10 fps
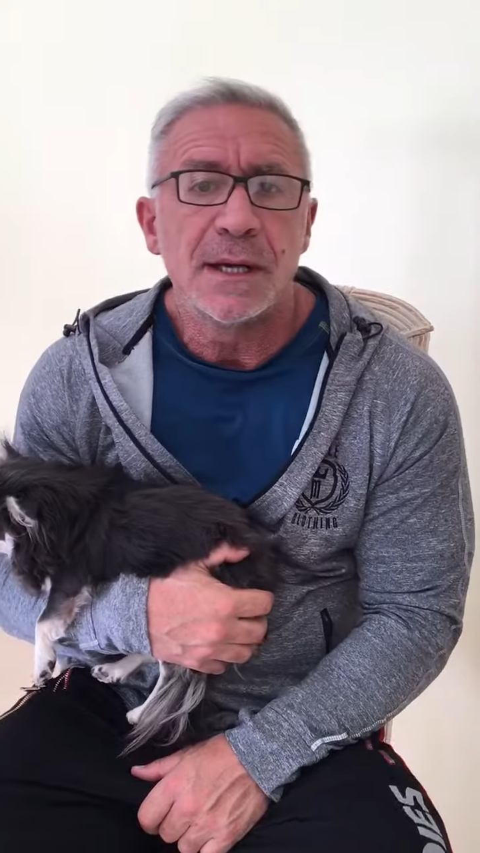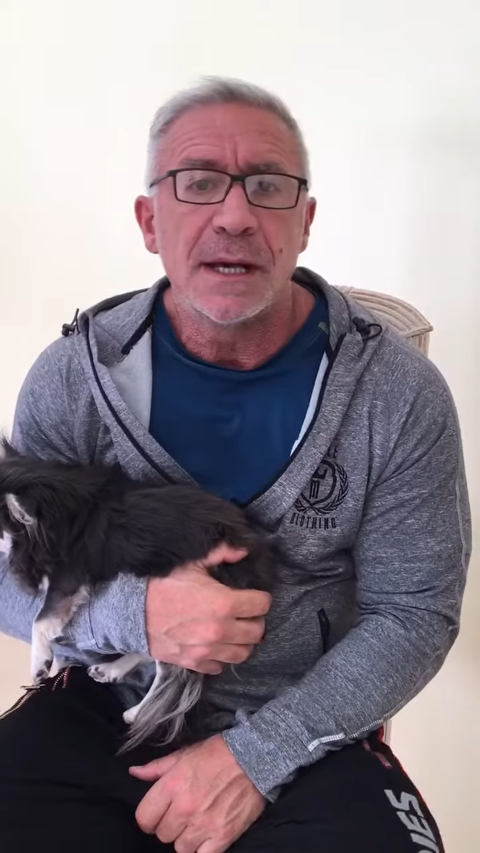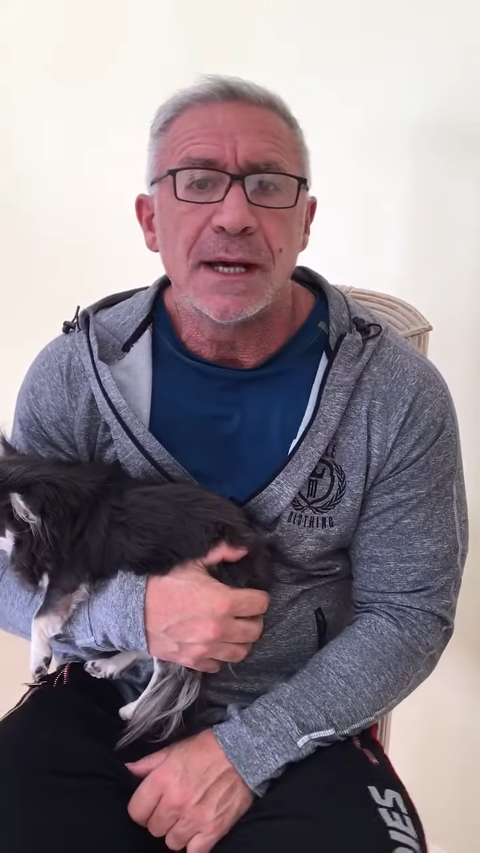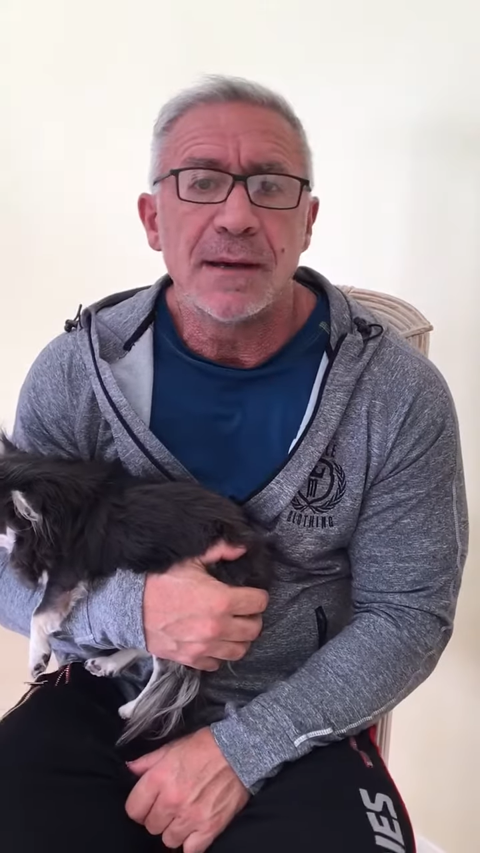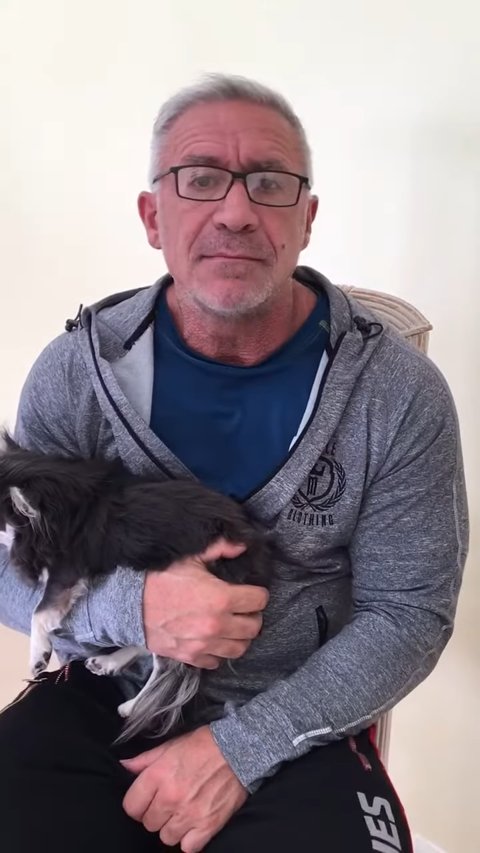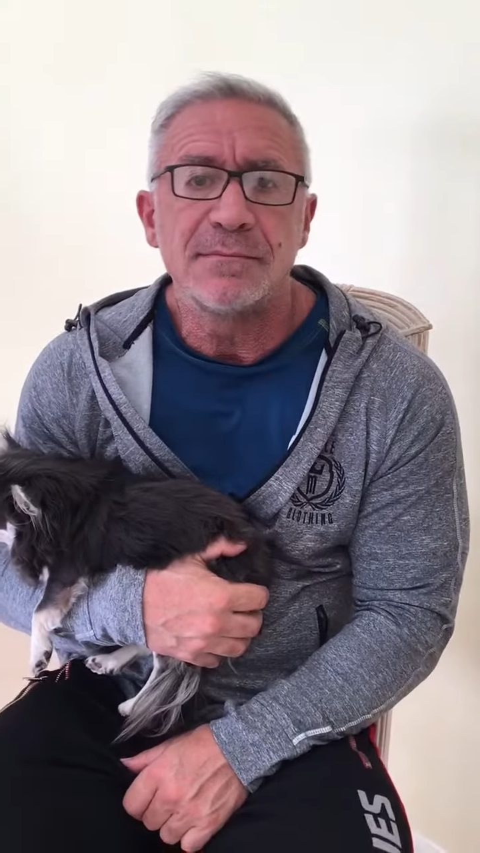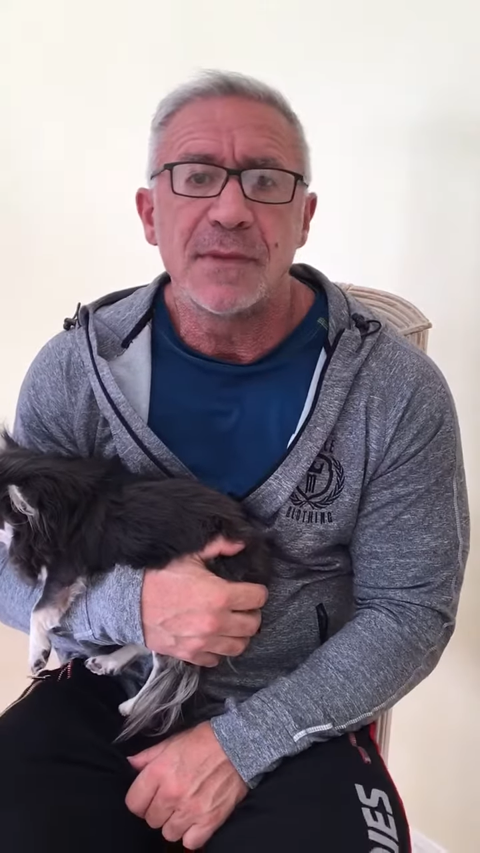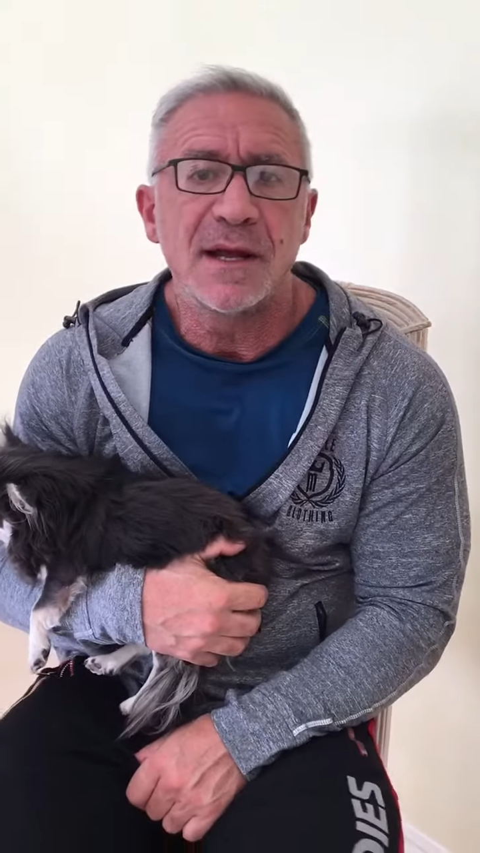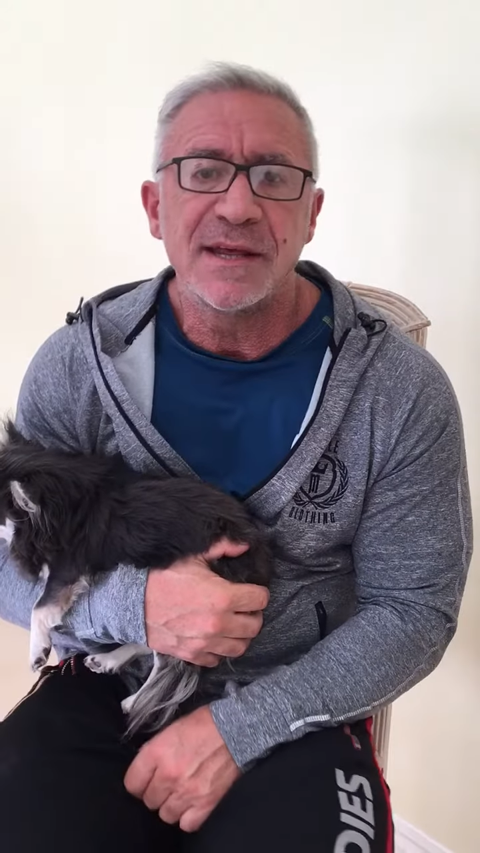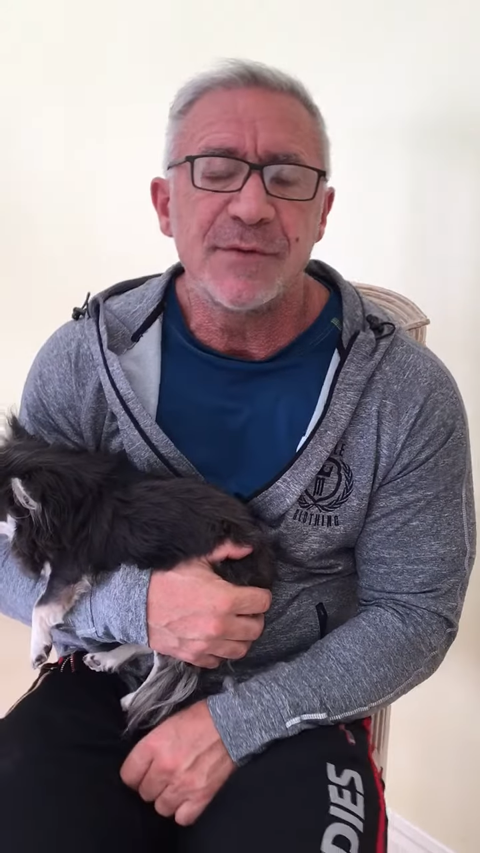
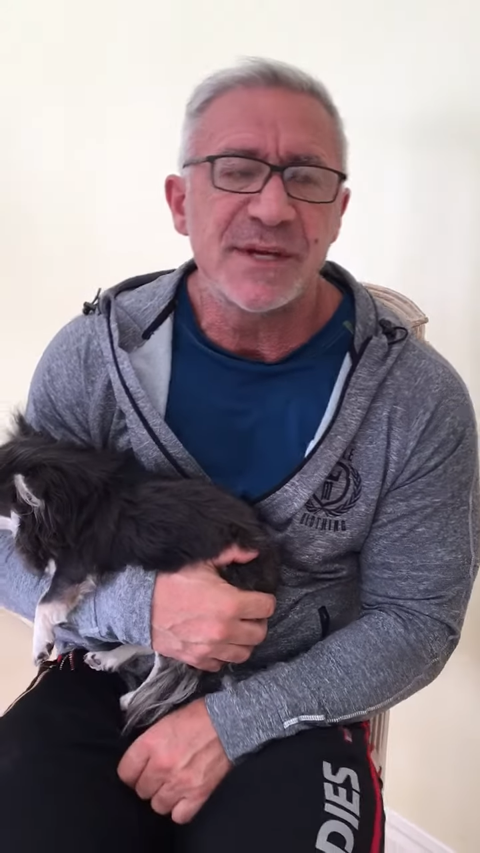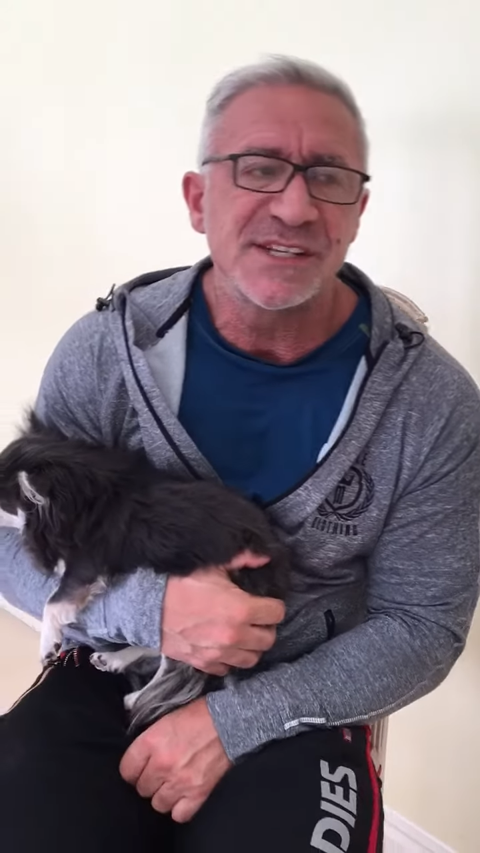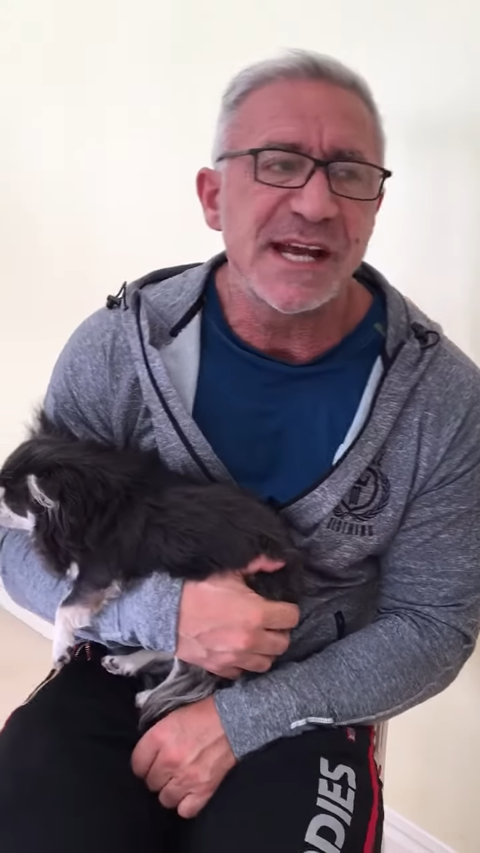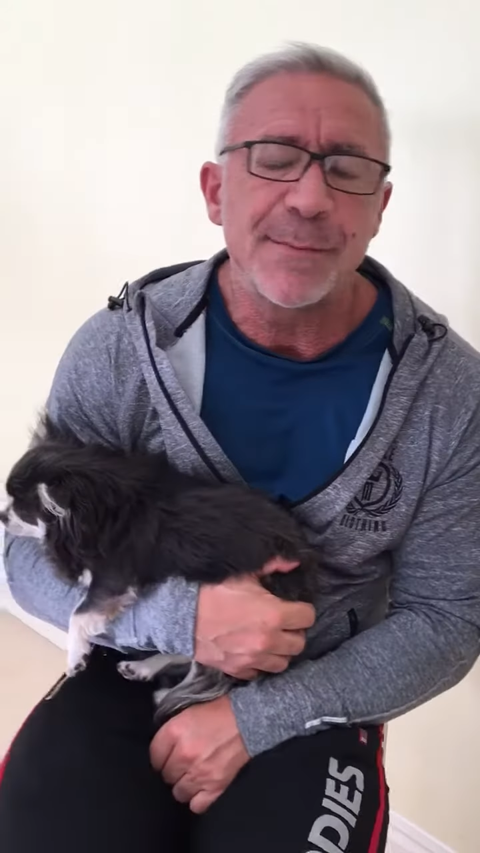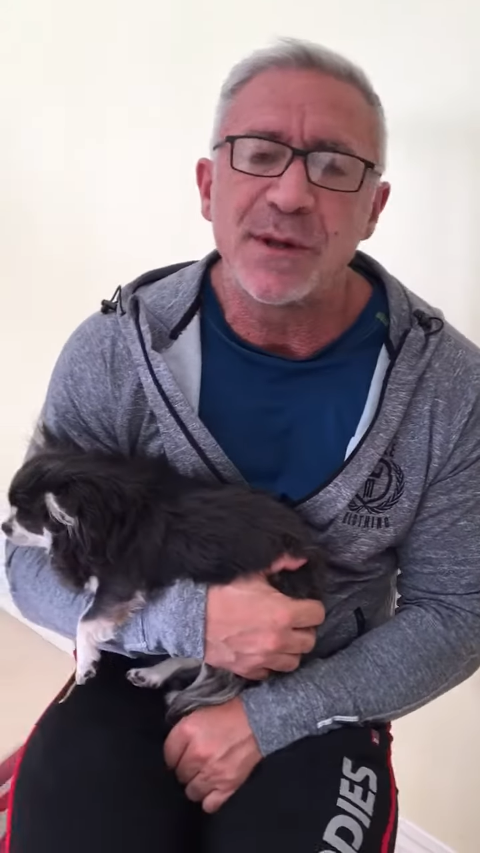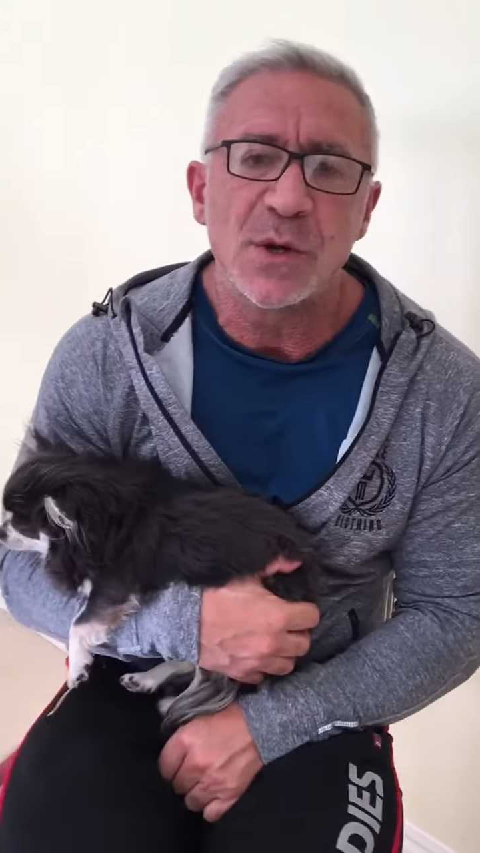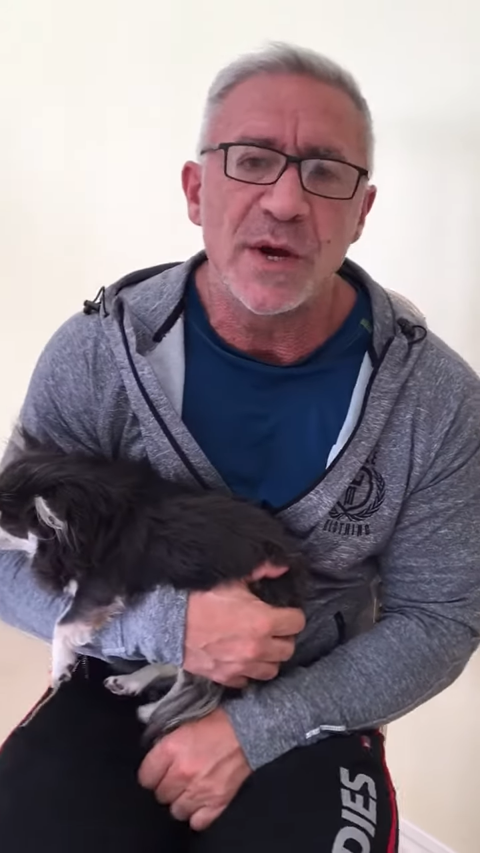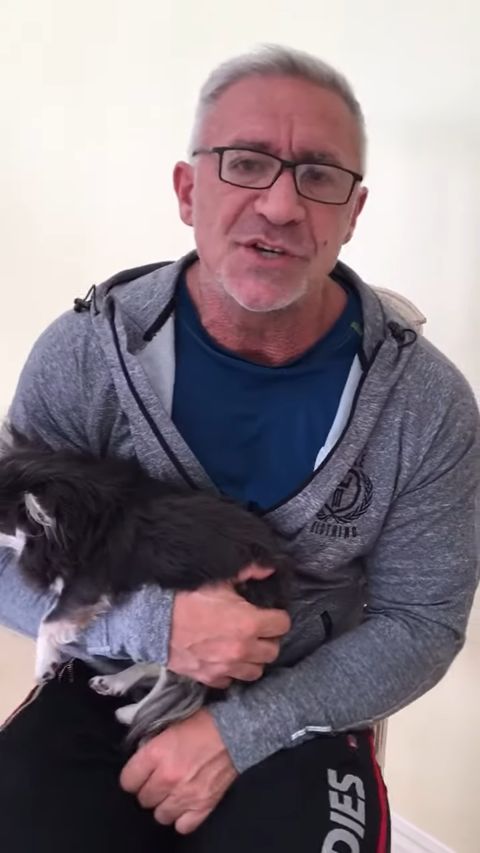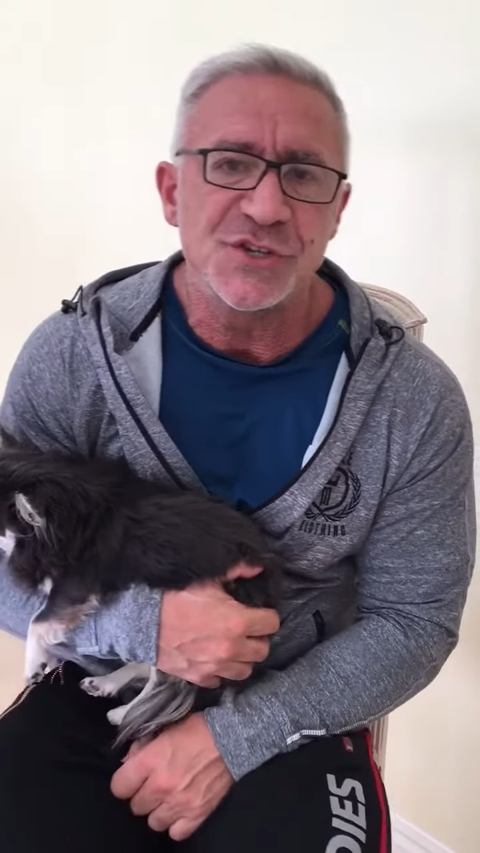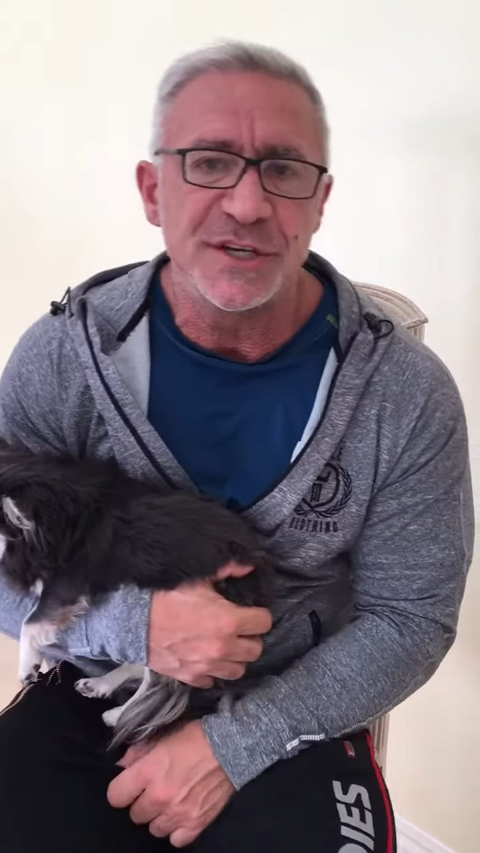I'll give you an example
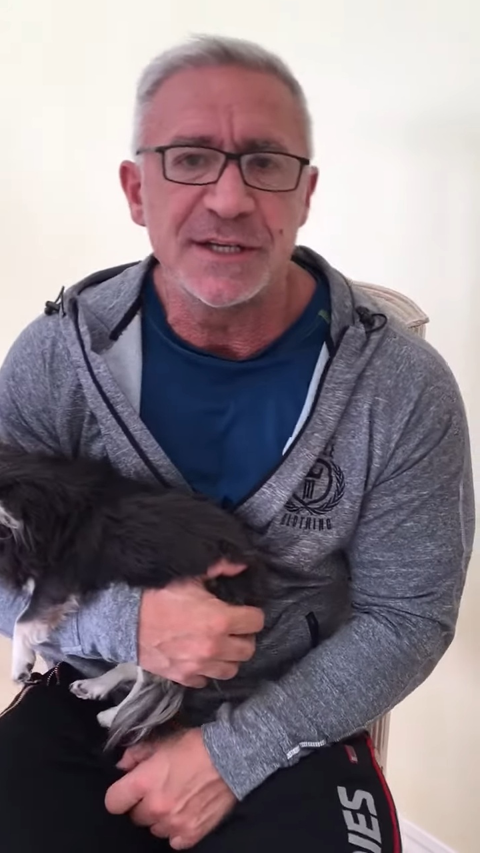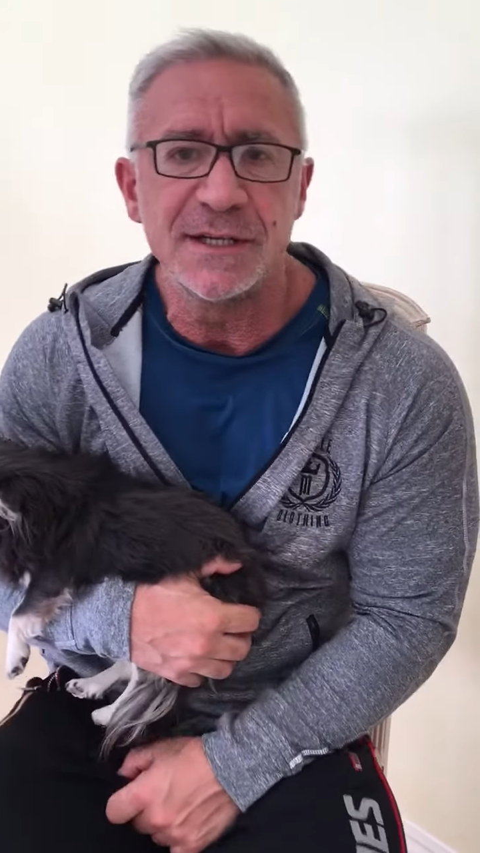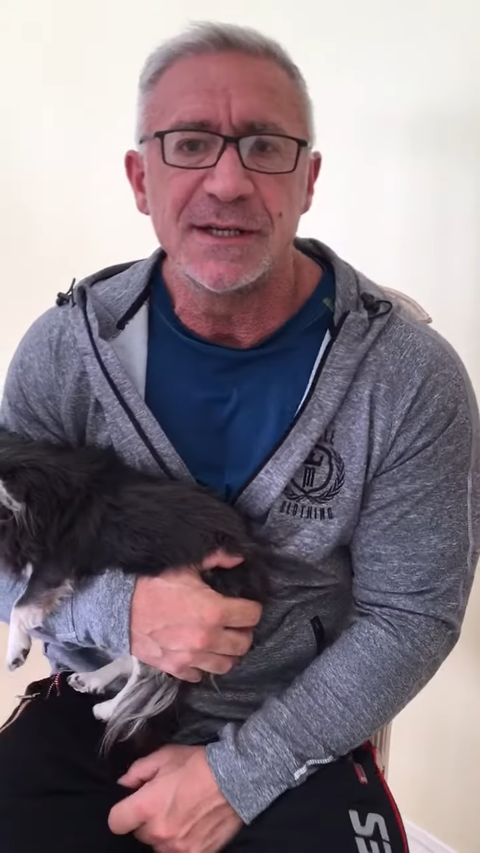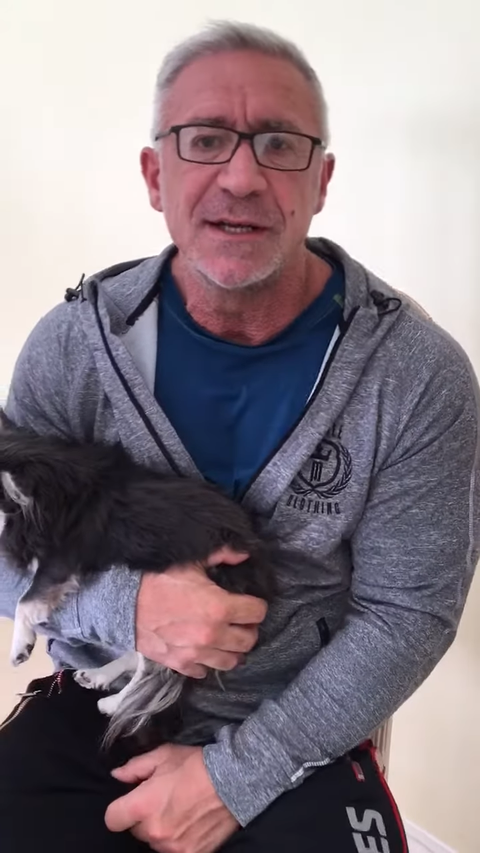question.